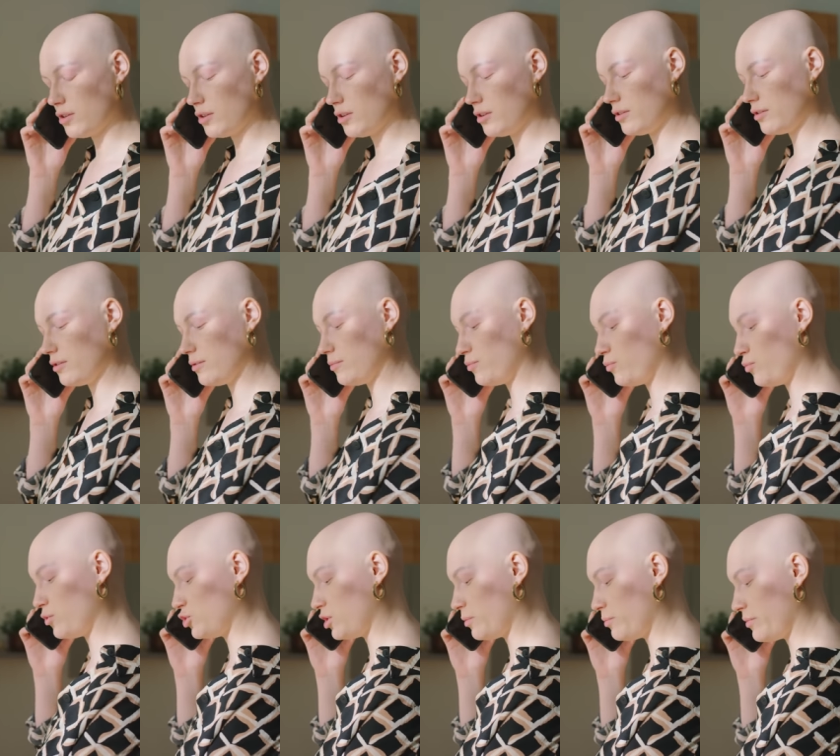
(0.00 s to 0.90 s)
According to
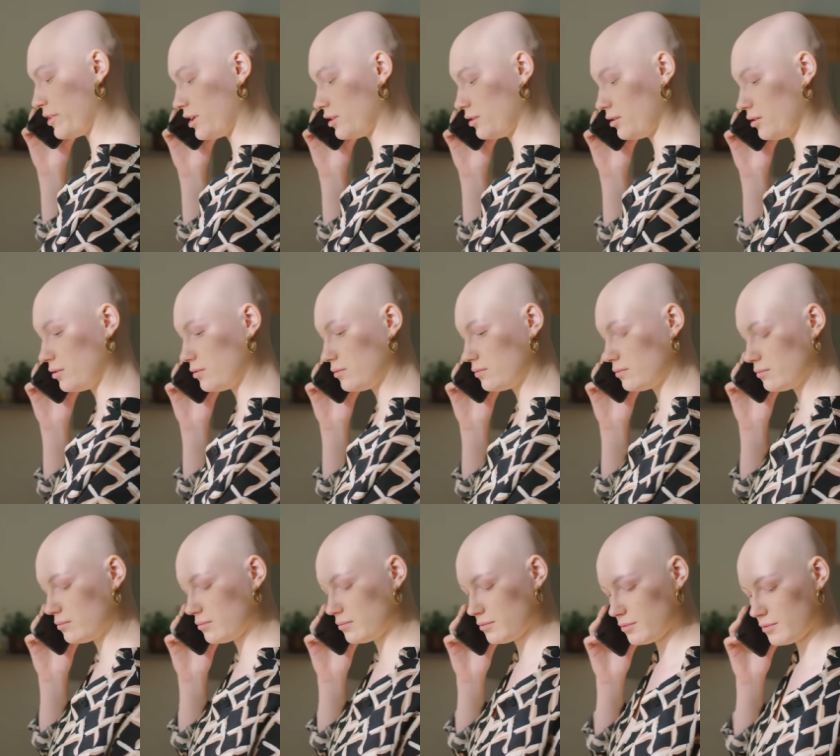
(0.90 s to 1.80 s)
Cancer Research UK,
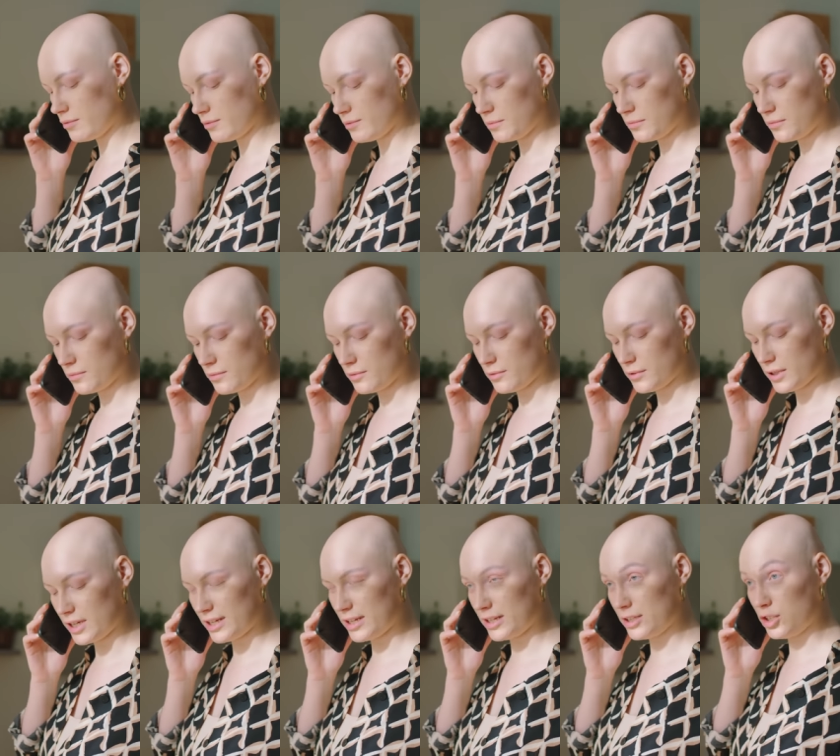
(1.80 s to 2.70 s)
the annual
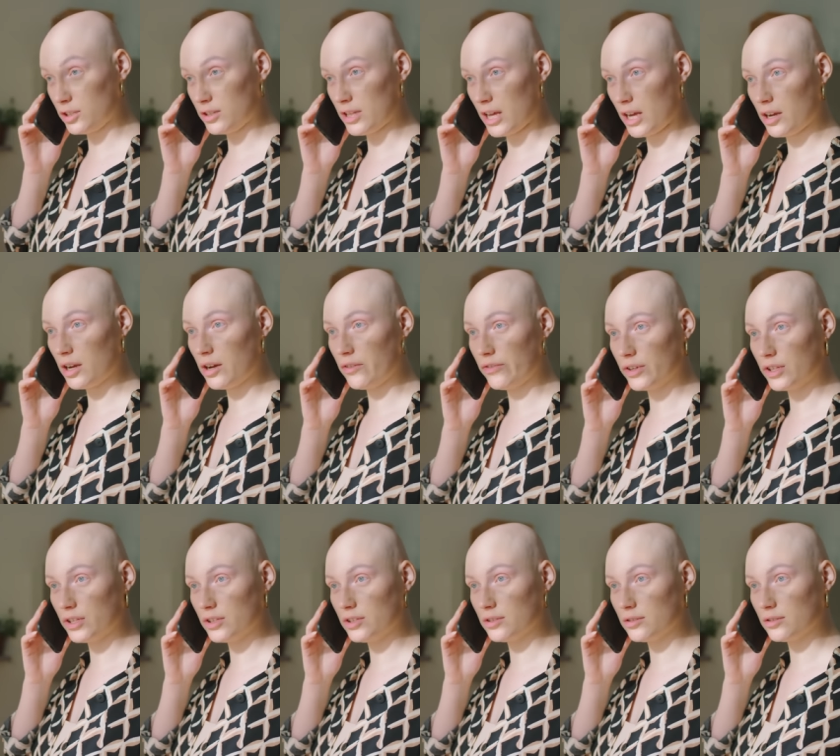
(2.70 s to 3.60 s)
worldwide incidence for all
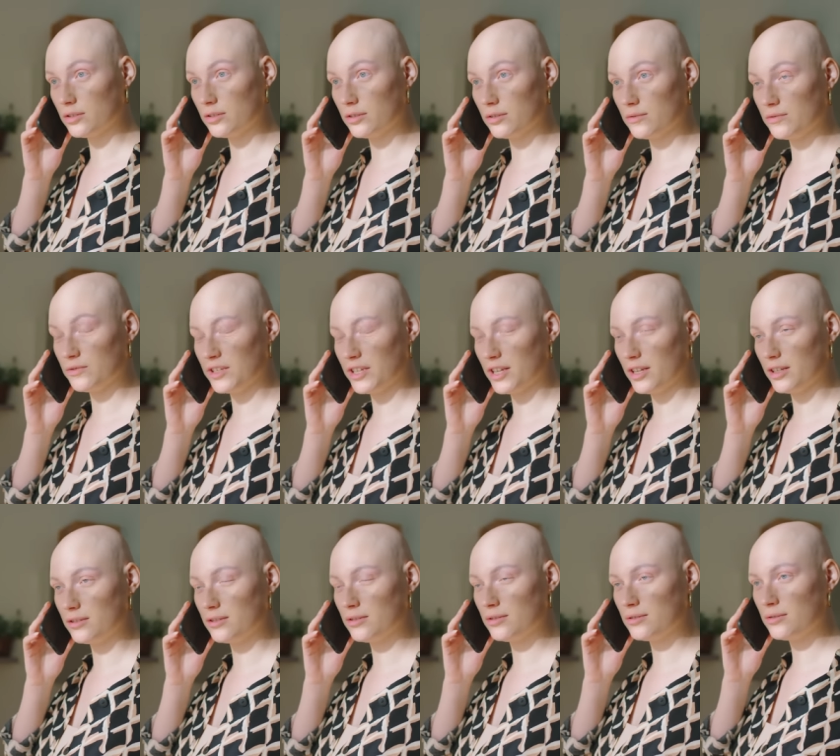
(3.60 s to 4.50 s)
types of cancer is
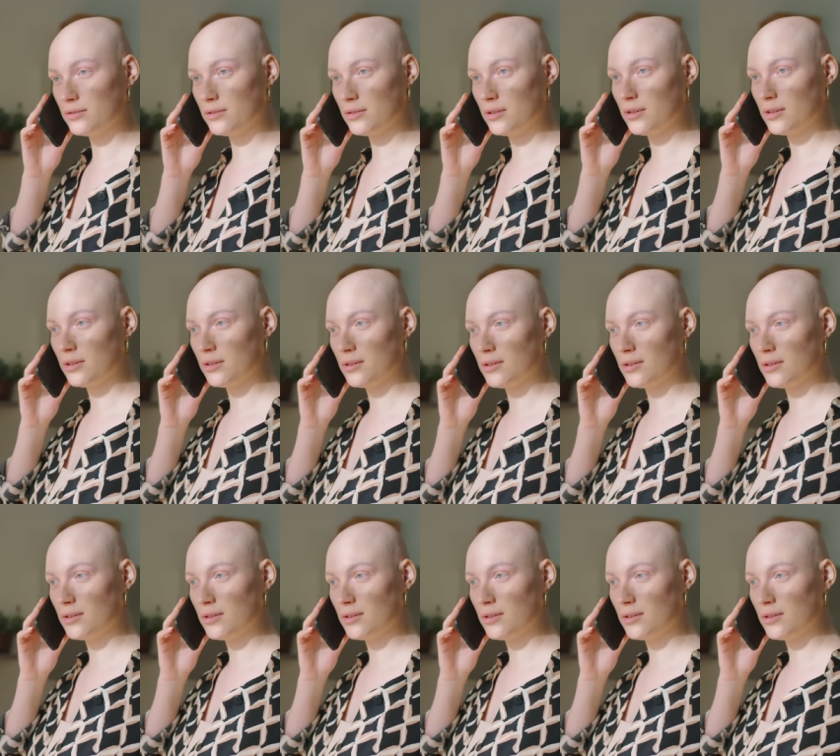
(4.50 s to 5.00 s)
28 million.